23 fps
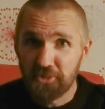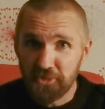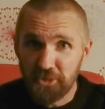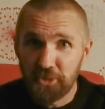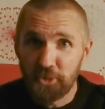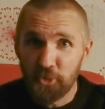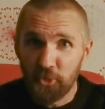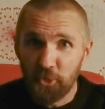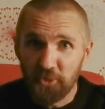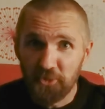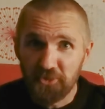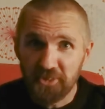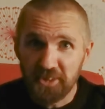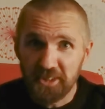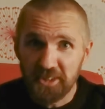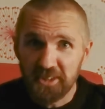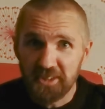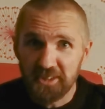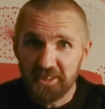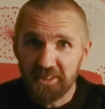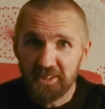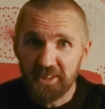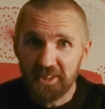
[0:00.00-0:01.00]
causing
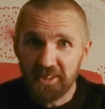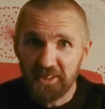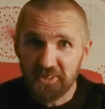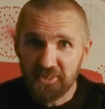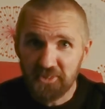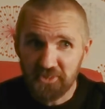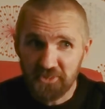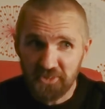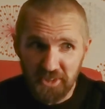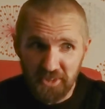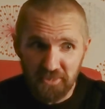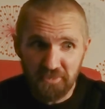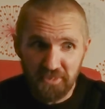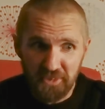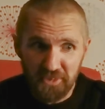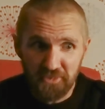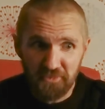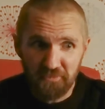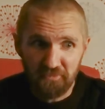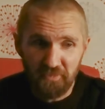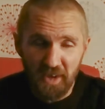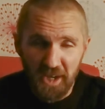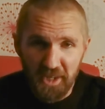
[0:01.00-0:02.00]
a serious
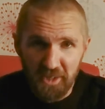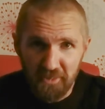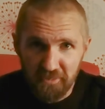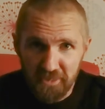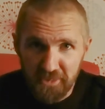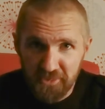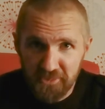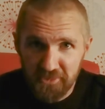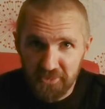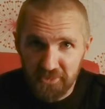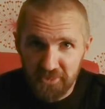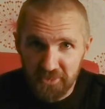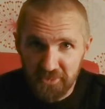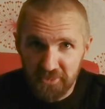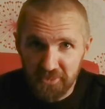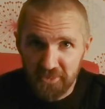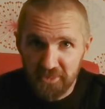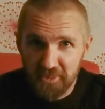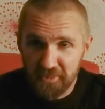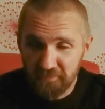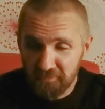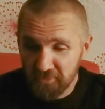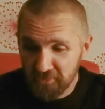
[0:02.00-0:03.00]
fire incident.
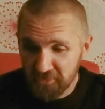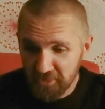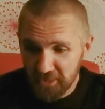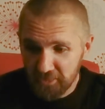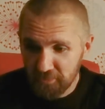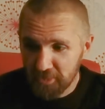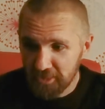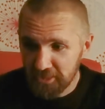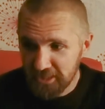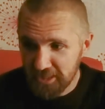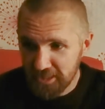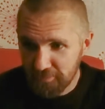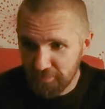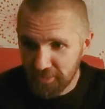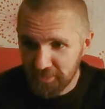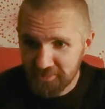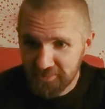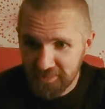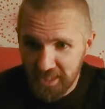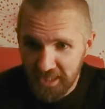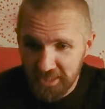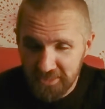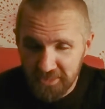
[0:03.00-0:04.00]
If it's anywhere near my
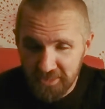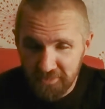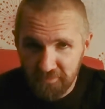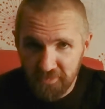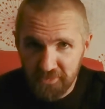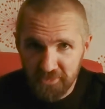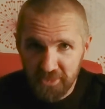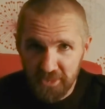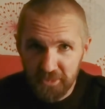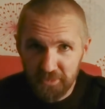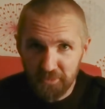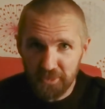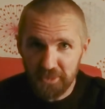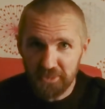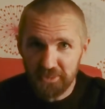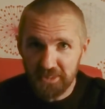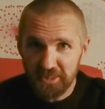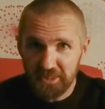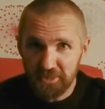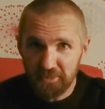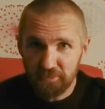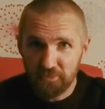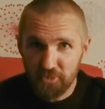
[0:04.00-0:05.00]
tent, if it's anywhere
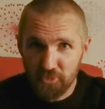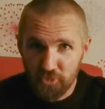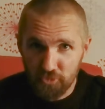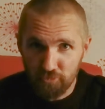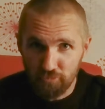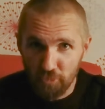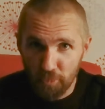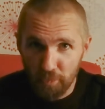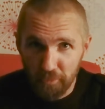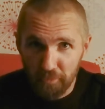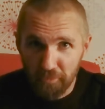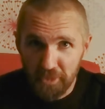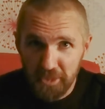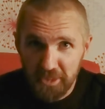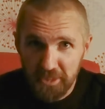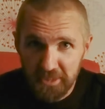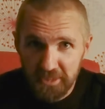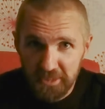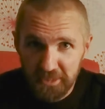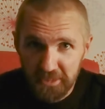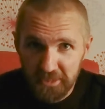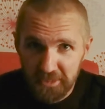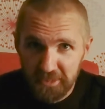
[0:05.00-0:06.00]
near shrubbery,
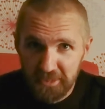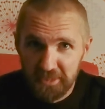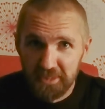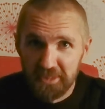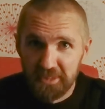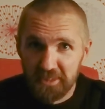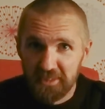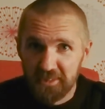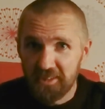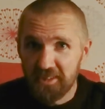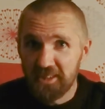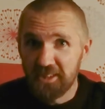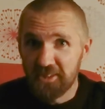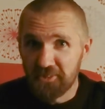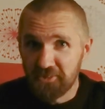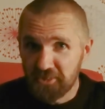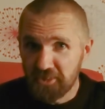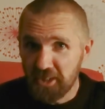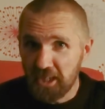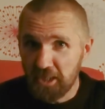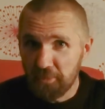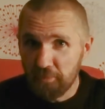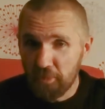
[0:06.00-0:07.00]
it is
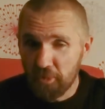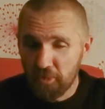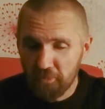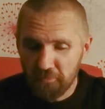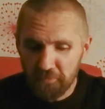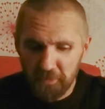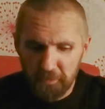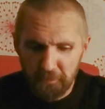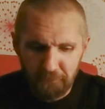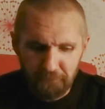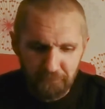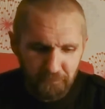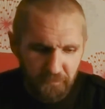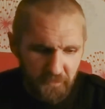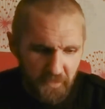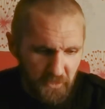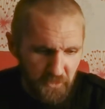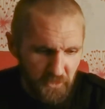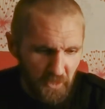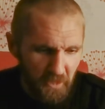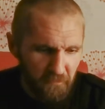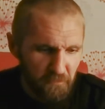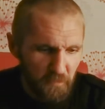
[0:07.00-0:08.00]
game over.
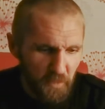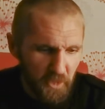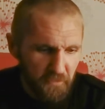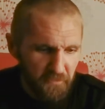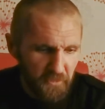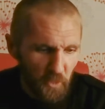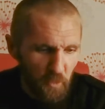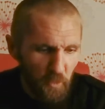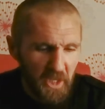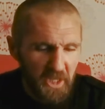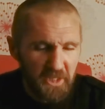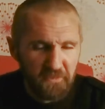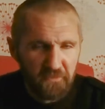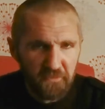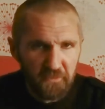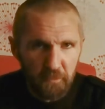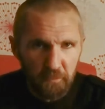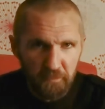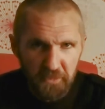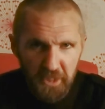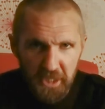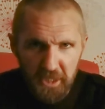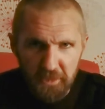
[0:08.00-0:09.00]
So I've moved away from
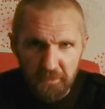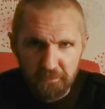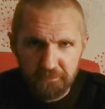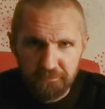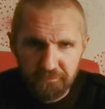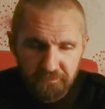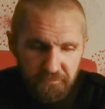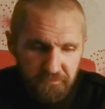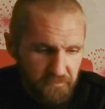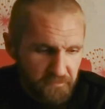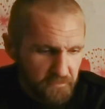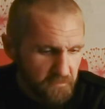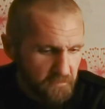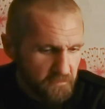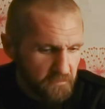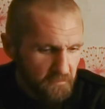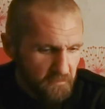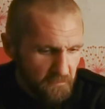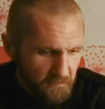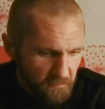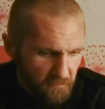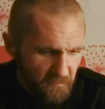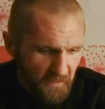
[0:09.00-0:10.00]
that,
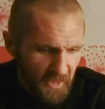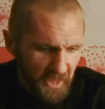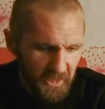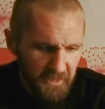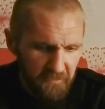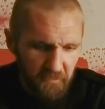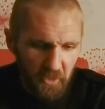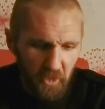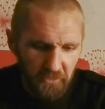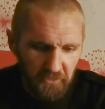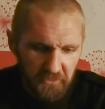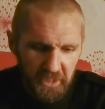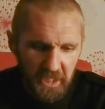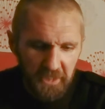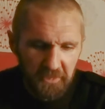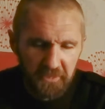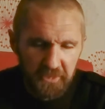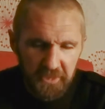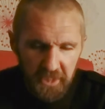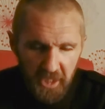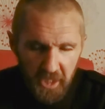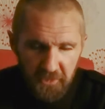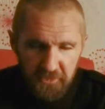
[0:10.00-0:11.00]
and I've gone down the
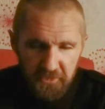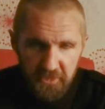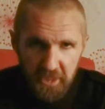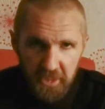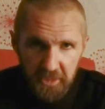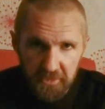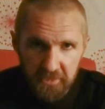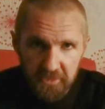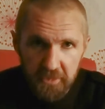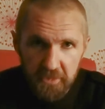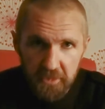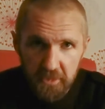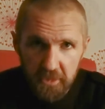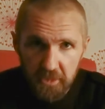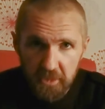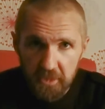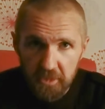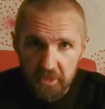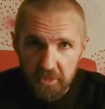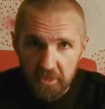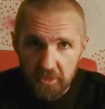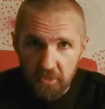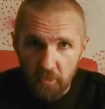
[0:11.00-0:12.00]
gas can
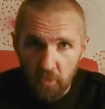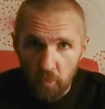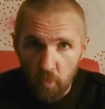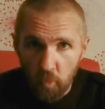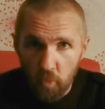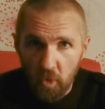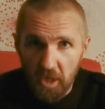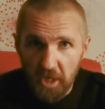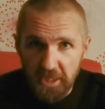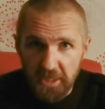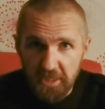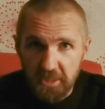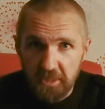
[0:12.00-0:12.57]
way.